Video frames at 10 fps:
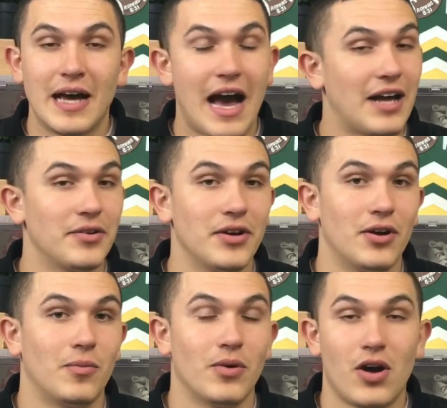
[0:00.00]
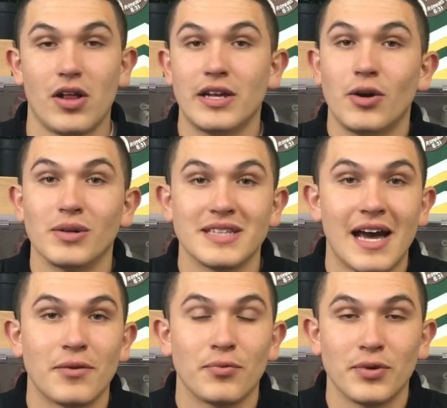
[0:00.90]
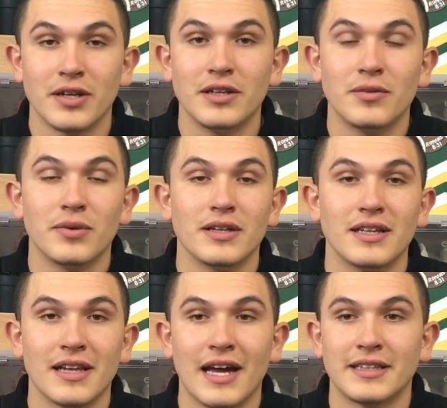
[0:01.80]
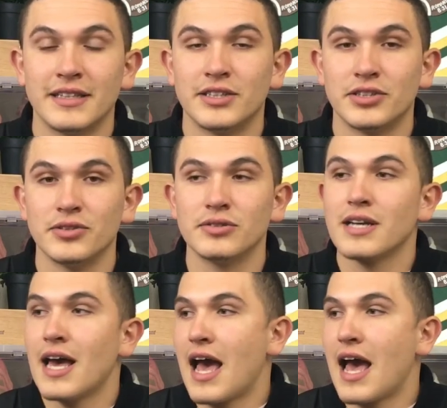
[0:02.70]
I don't know. But all I know is I really, really like these shoes.